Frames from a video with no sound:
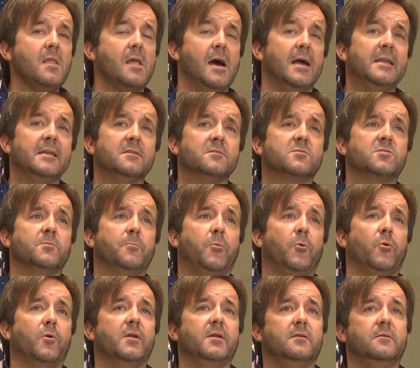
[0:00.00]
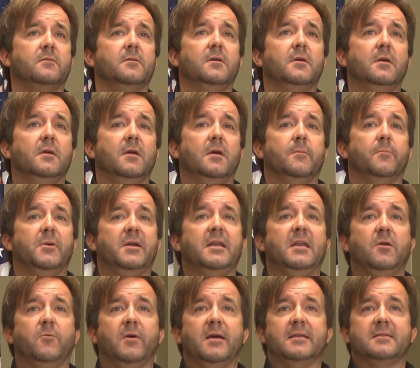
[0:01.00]
I didn't support it, but
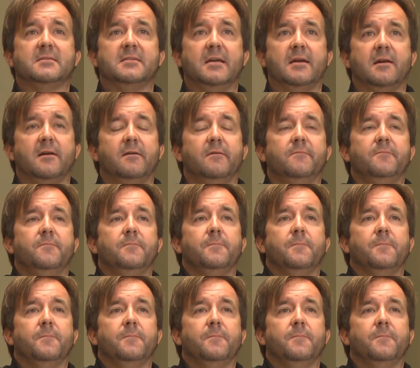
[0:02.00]
anyway, it's there.